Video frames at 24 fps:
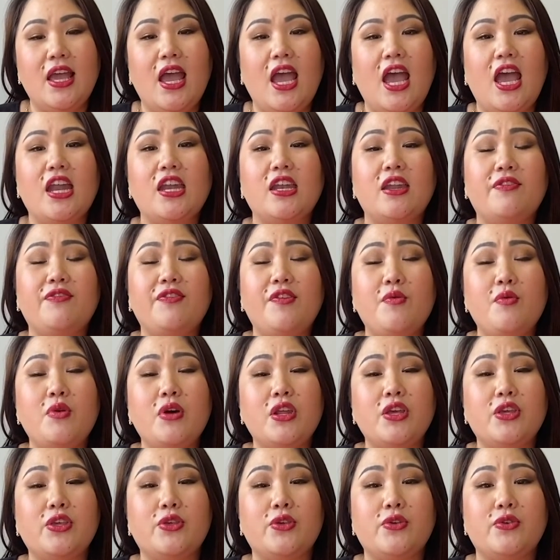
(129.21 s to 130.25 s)
And if you want
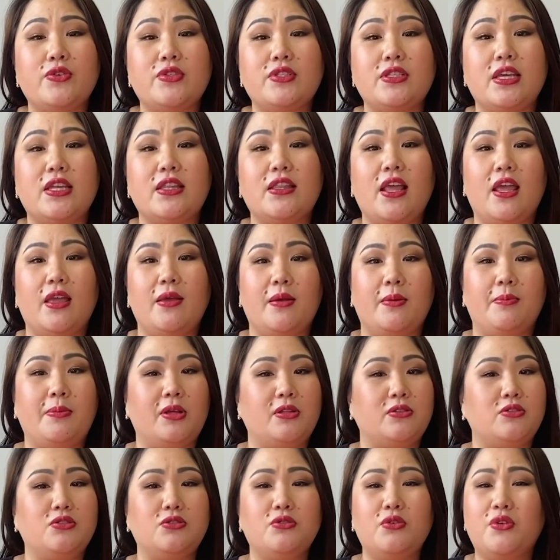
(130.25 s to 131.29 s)
to use it about
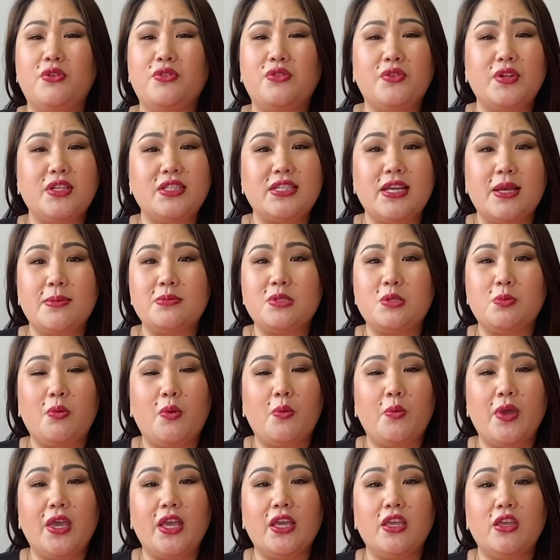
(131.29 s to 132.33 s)
2 or 3 times per
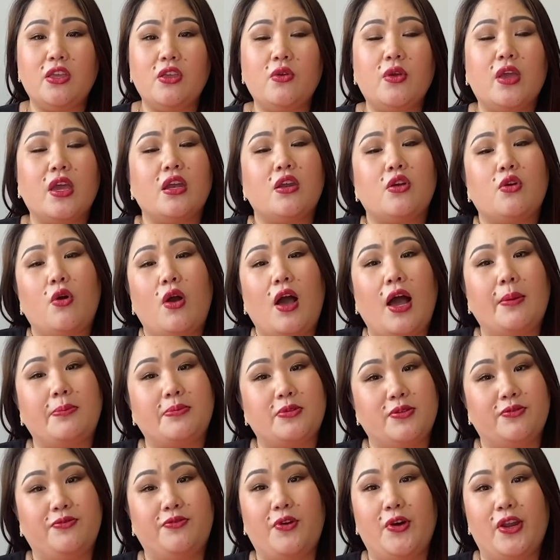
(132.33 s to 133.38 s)
week, you can go up
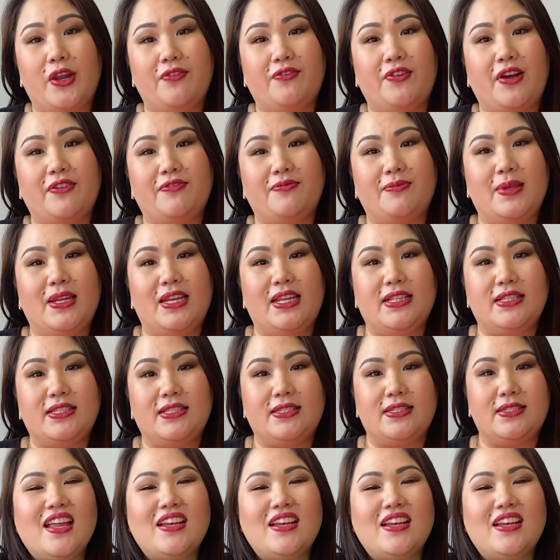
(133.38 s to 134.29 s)
to 45 minutes.